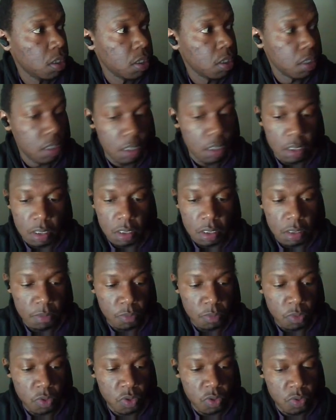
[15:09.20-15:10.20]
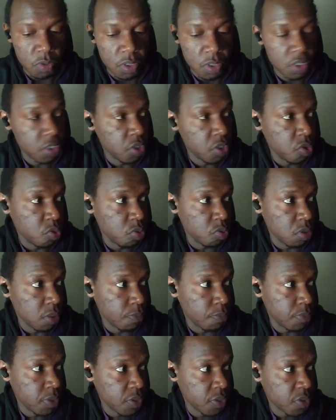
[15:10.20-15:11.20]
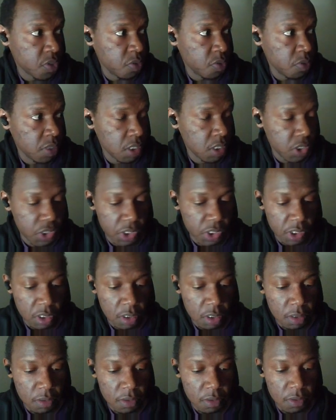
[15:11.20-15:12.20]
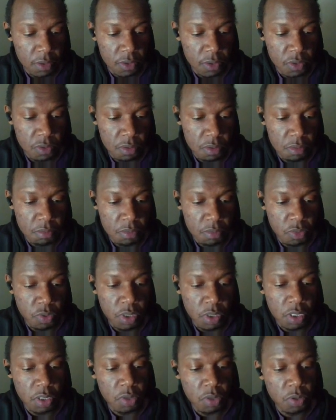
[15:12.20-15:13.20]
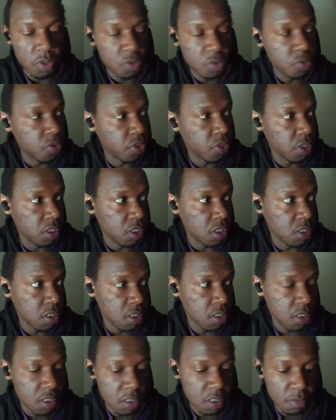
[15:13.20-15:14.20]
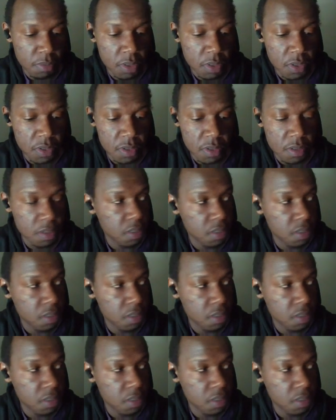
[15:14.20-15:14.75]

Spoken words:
and I'm going to enter into a PSQL shell. So I'm quickly going to create a database.